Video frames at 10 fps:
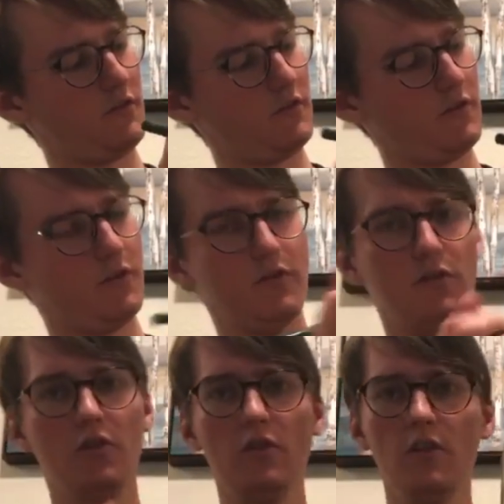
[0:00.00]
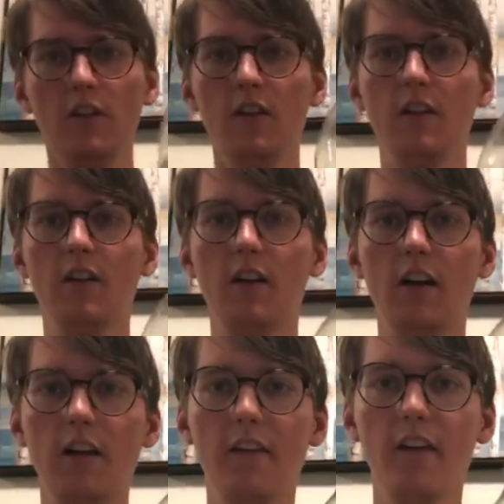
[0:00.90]
2
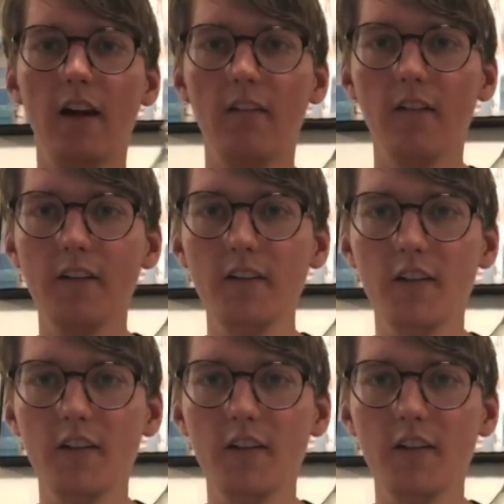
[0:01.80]
on that one,